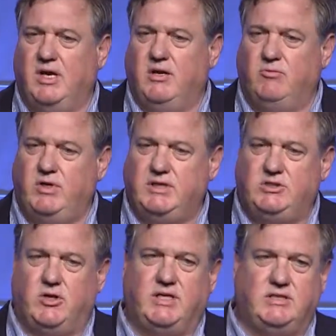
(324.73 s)
really
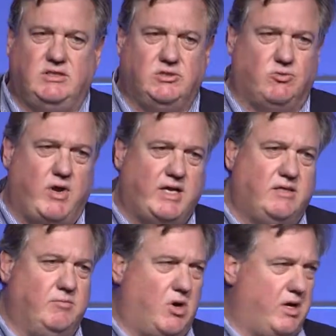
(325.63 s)
trying to direct the
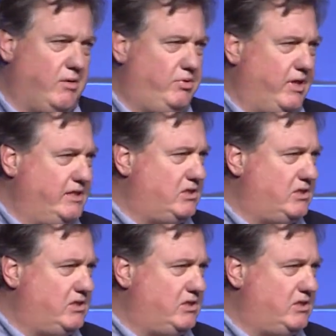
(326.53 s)
marketplace